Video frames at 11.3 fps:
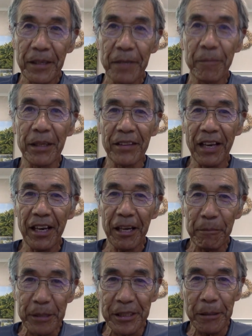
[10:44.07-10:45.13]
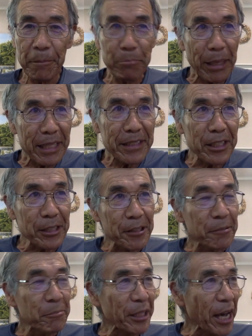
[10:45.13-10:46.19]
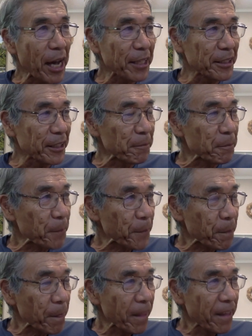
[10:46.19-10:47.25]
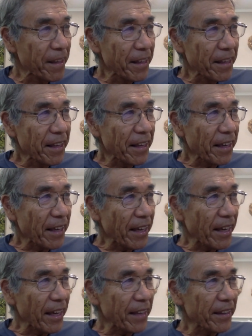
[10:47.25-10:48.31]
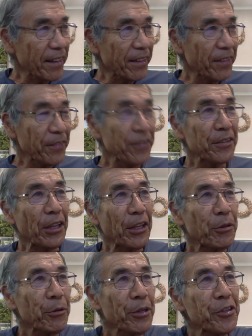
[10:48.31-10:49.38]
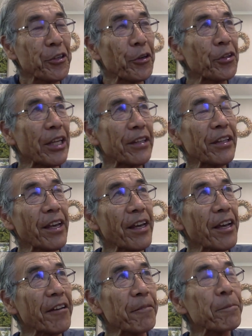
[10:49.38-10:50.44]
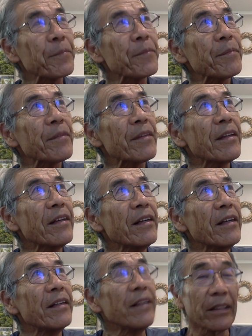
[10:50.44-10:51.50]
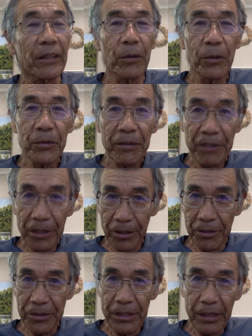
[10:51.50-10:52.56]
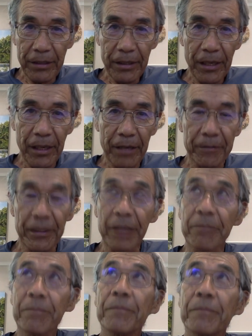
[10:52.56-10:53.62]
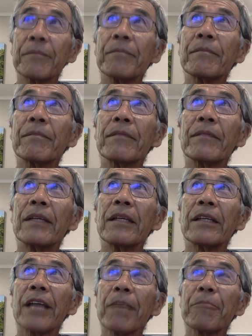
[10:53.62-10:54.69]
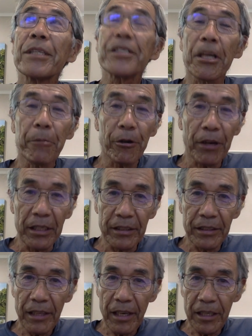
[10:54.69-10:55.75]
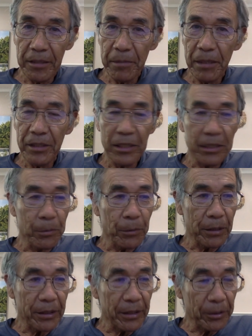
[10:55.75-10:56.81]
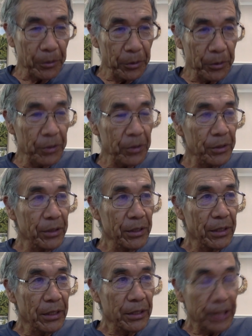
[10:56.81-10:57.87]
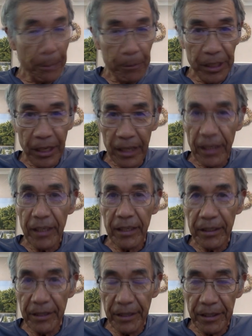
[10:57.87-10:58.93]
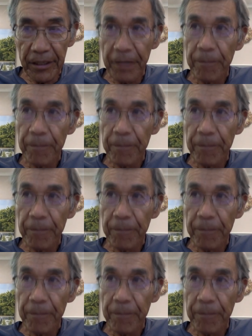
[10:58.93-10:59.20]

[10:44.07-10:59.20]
But I have some basis behind it. And this is the intuition that I have, that all the videos that I have done can be summarized as much as what the Google Gemini did